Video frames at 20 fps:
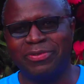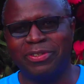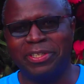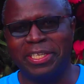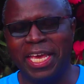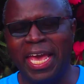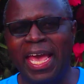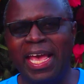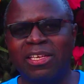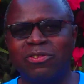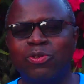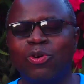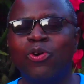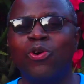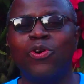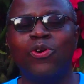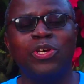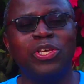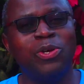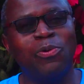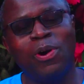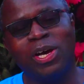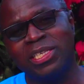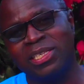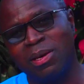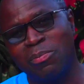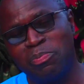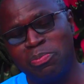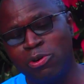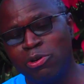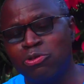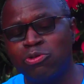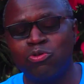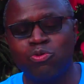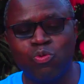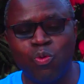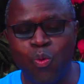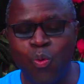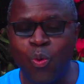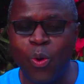Okay, so you are supposed
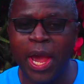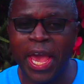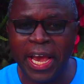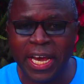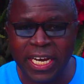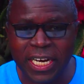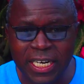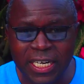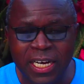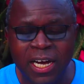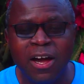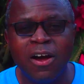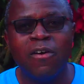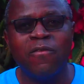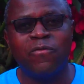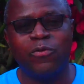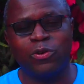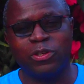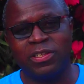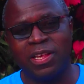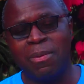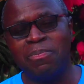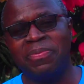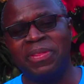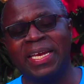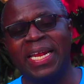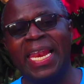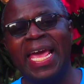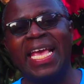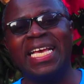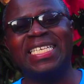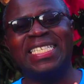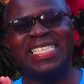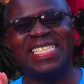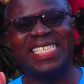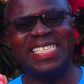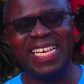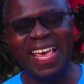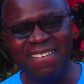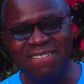to work for something like
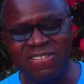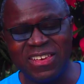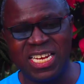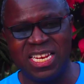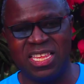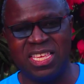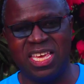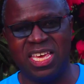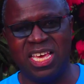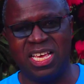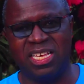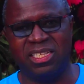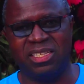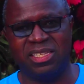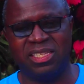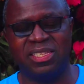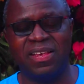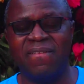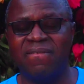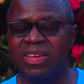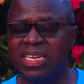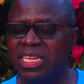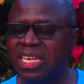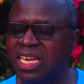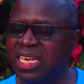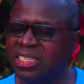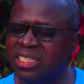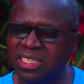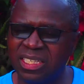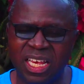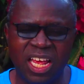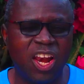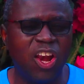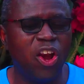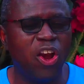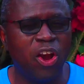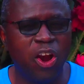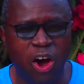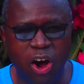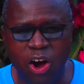seven years. Seven years is a
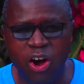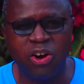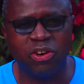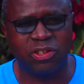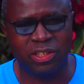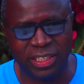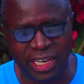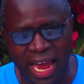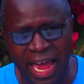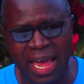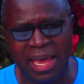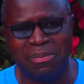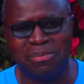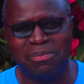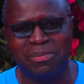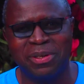long time.